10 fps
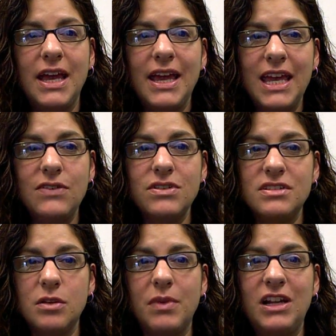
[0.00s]
Even
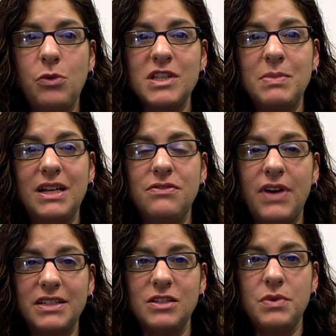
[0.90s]
someone who has been
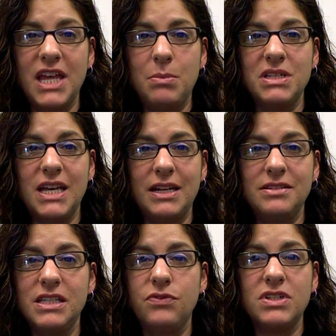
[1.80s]
infected with hepatitis
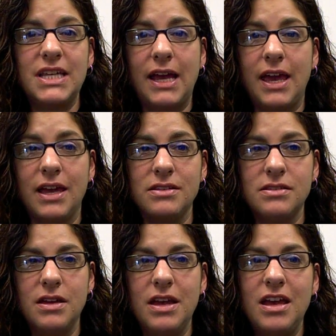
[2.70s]
C for decades
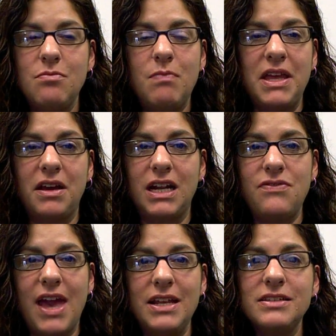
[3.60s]
may not have
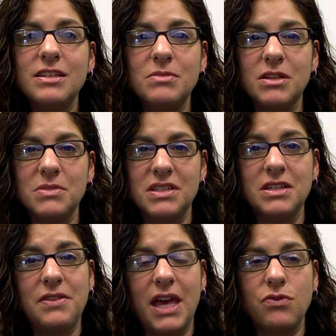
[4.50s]
any symptoms until
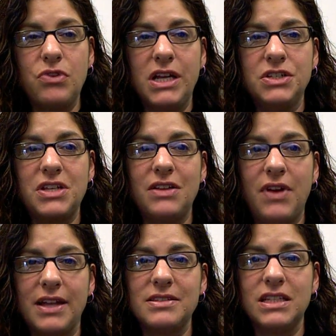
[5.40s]
they have reached
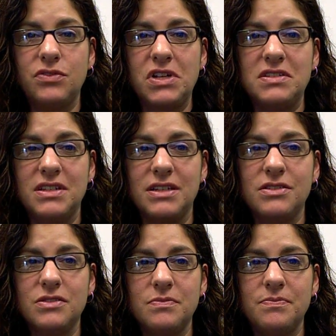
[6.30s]
advanced liver disease.
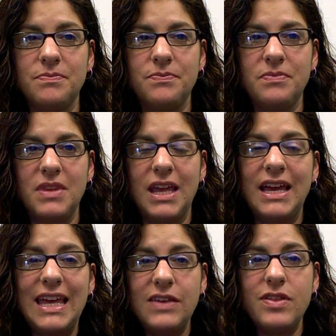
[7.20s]

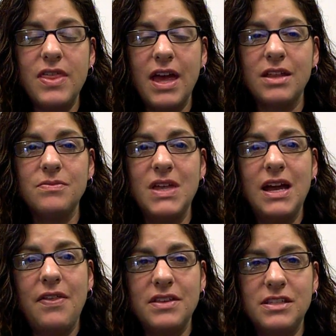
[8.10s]
Even then,
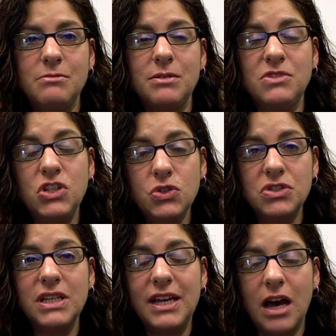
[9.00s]
the symptoms
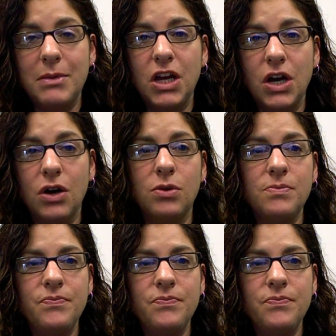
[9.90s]
usually come and go.